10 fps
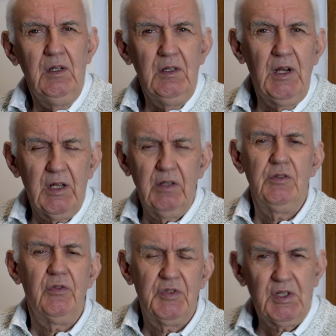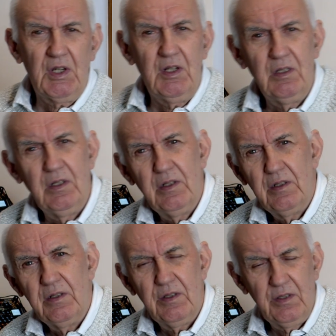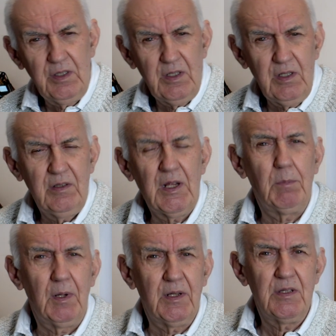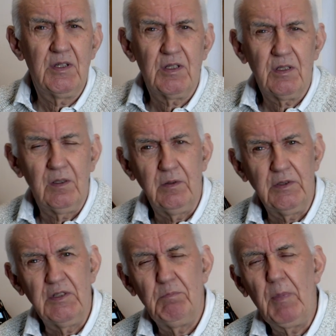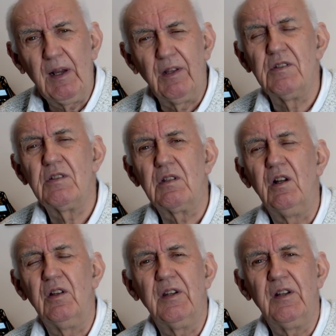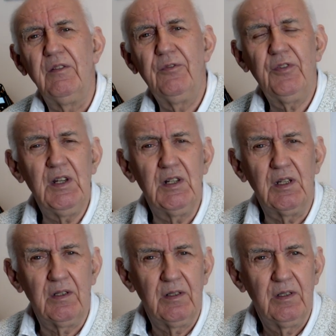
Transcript: Now, as you've seen, the doublet uses balanced line feeder.